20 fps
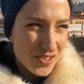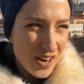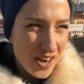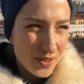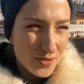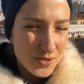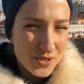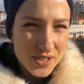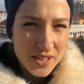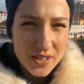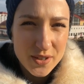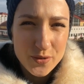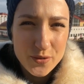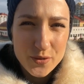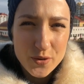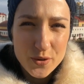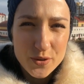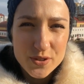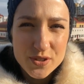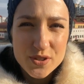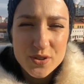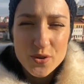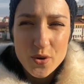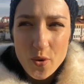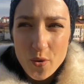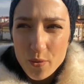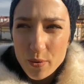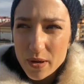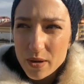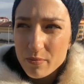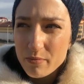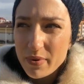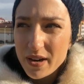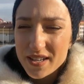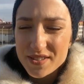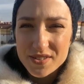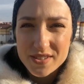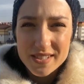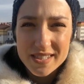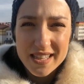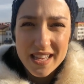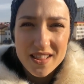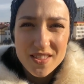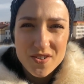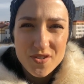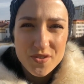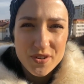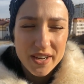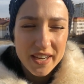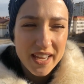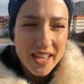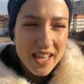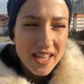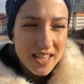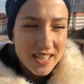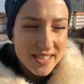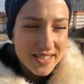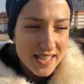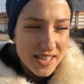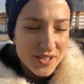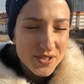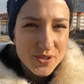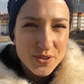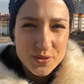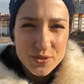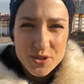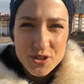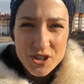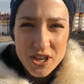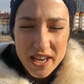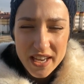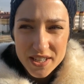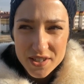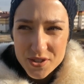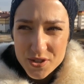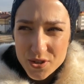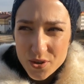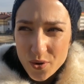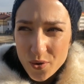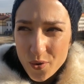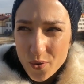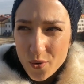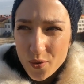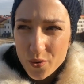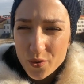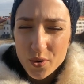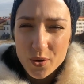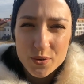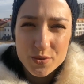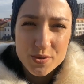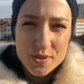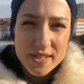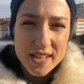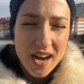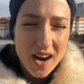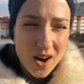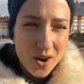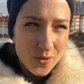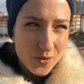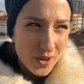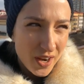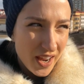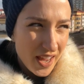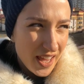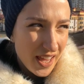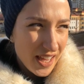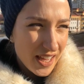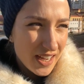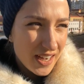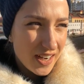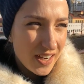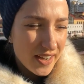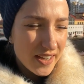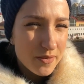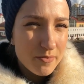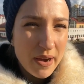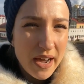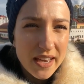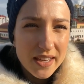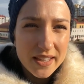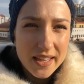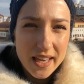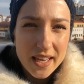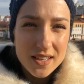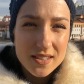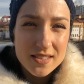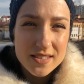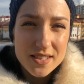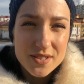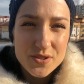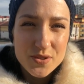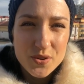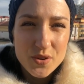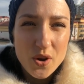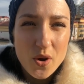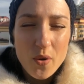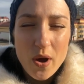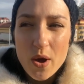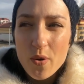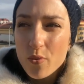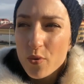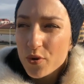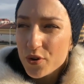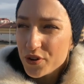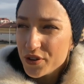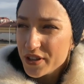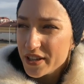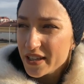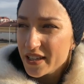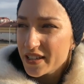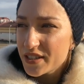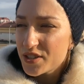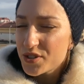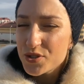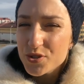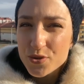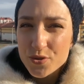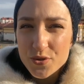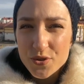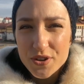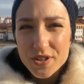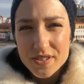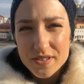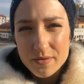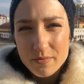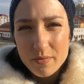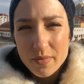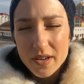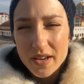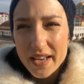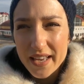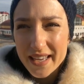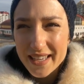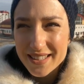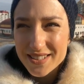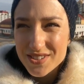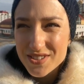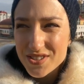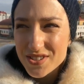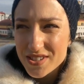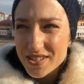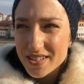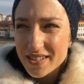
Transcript: around there, of course, growing, but the salary does not change or goes down. In my case, as you know, I work in tourism and